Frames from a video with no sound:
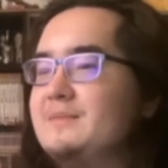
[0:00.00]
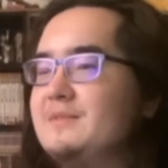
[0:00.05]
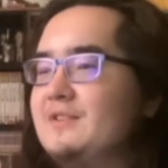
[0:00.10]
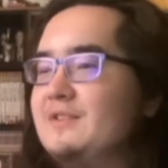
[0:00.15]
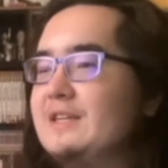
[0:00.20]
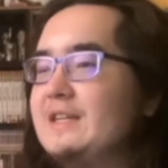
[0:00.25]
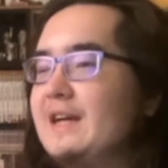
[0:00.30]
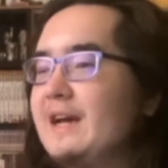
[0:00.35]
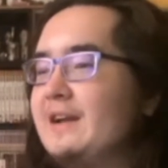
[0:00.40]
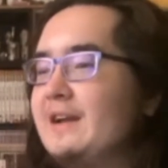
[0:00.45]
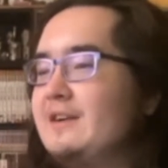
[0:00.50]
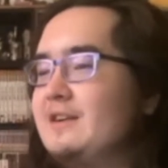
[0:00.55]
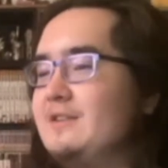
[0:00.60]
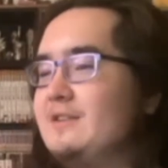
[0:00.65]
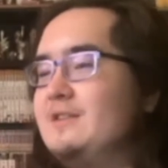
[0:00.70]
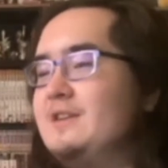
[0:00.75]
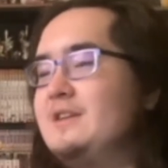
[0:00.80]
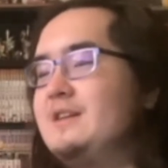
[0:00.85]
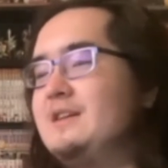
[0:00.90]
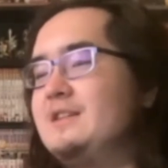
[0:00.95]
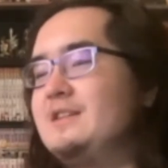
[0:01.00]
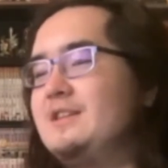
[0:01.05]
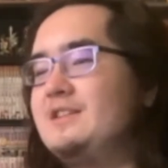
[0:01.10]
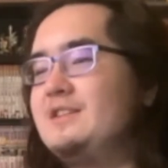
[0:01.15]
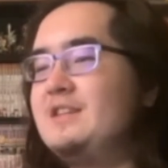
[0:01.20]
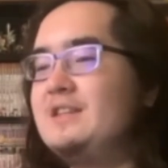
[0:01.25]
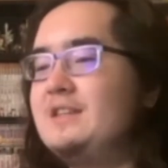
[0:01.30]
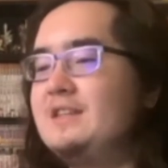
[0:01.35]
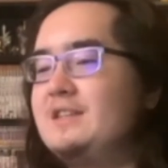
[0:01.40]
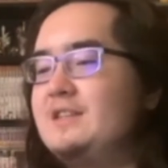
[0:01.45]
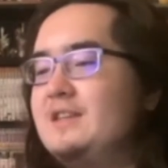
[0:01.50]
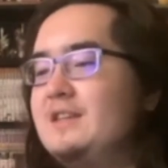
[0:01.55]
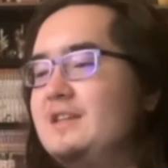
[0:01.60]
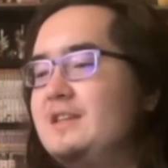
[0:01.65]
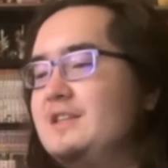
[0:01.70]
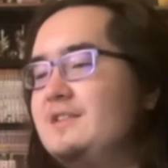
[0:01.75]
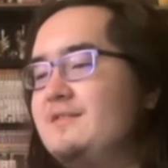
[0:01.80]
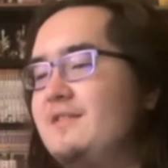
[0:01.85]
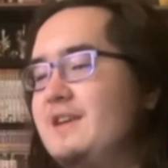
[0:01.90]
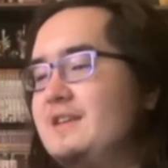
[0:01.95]
So I don't know, just seeing
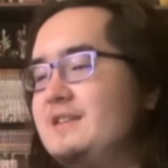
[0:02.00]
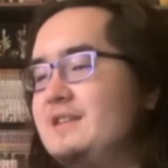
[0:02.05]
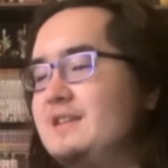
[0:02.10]
Shiki's face